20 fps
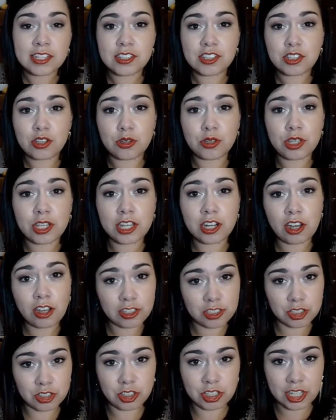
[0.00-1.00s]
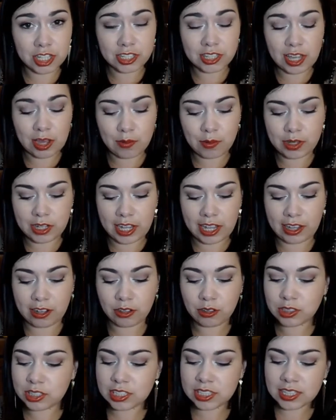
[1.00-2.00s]
So you can also check that one
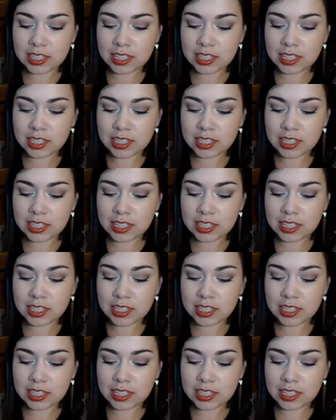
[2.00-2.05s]
out.